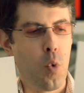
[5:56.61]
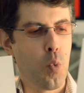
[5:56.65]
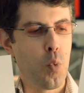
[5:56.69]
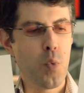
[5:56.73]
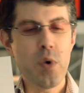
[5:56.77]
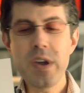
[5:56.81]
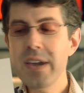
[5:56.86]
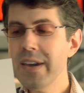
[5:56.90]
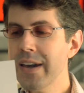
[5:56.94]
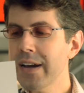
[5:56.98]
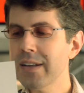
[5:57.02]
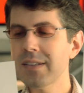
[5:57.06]

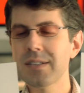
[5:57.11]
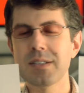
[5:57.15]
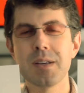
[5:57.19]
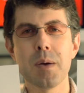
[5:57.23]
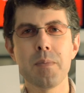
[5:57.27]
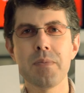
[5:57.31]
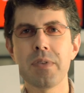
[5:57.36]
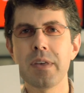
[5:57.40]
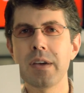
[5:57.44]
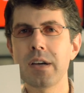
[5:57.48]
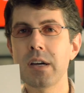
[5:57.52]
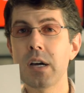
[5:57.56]
we get
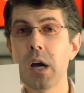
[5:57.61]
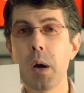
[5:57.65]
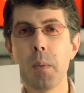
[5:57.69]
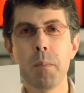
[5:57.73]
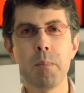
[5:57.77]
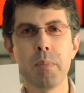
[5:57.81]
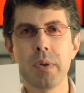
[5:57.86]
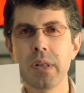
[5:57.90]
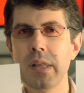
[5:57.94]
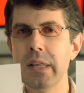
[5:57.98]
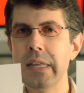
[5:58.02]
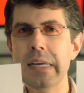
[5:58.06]
something
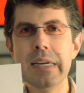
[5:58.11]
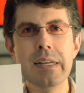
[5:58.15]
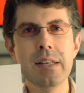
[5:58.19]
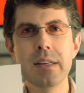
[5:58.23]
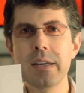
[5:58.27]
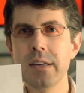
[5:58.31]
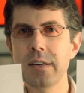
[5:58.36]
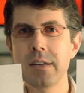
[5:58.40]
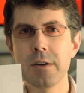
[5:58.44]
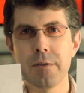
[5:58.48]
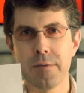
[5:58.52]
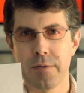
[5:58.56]

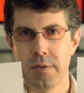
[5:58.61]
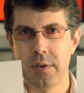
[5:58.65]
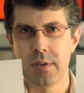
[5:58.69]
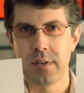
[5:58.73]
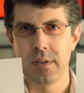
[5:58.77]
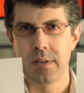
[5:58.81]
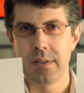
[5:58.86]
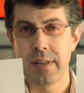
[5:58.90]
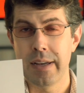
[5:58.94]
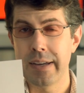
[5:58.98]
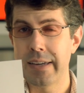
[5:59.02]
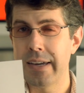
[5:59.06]
completely
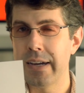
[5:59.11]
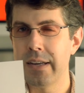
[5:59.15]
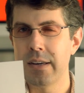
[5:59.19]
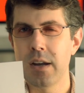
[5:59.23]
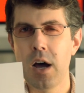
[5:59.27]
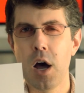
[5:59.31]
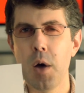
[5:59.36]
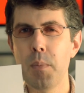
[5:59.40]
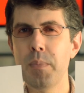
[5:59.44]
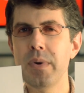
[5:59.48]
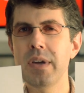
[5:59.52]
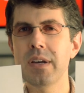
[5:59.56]
different that
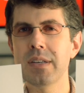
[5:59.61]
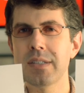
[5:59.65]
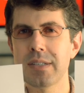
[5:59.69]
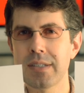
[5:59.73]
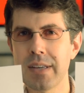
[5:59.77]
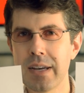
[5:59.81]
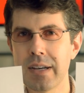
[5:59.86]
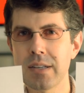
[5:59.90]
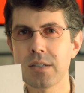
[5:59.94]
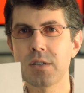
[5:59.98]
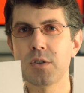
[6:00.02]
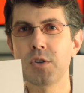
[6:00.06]
cannot be
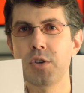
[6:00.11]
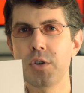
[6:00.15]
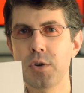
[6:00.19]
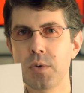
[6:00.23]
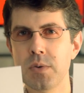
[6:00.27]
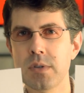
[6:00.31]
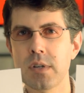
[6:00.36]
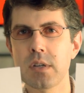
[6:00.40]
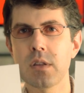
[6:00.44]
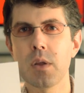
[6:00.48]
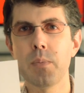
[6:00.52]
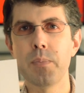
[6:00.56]
assessed
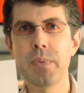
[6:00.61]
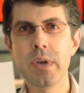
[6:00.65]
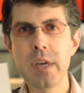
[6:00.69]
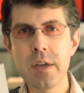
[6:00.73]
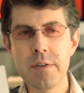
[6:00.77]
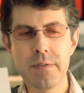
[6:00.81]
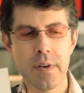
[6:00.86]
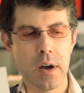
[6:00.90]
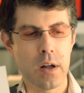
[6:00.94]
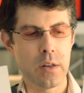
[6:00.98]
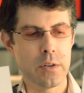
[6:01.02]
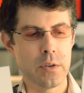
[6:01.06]
using the
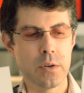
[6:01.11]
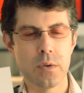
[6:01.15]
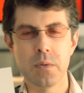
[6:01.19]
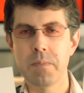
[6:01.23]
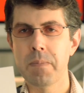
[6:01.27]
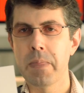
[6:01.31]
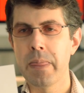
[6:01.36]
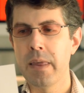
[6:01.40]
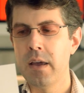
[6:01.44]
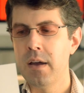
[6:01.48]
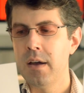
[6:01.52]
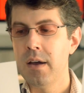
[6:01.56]
p-value.
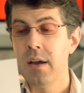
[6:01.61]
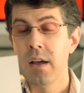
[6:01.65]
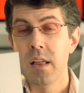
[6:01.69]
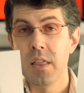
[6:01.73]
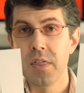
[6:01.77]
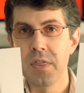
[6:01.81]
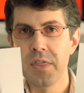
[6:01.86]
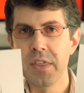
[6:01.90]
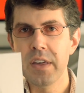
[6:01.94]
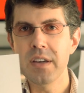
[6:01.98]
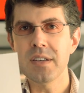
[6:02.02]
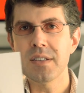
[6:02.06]

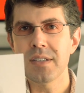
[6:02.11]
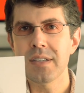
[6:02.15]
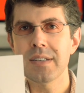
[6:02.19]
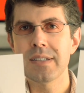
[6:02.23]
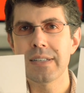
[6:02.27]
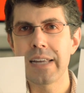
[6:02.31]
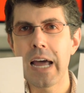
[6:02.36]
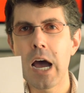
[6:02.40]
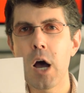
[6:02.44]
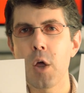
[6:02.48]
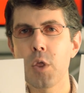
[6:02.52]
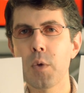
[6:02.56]
This
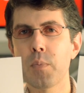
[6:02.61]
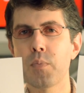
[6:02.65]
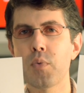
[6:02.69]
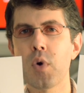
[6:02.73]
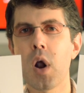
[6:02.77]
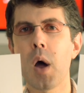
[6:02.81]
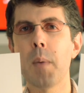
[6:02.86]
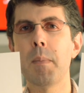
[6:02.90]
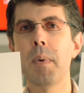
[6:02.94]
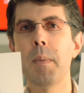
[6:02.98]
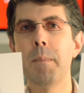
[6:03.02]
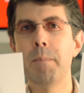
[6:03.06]
is now the
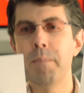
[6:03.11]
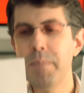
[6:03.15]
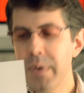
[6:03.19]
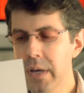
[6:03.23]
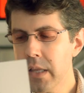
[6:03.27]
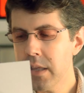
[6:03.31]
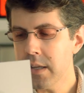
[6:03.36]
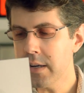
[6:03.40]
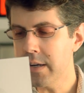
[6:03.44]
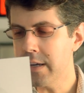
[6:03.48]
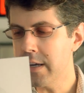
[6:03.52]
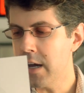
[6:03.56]

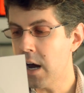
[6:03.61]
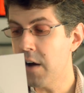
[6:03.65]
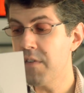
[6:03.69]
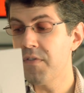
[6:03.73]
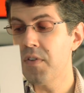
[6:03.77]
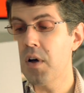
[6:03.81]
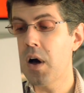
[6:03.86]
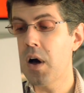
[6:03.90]
probability of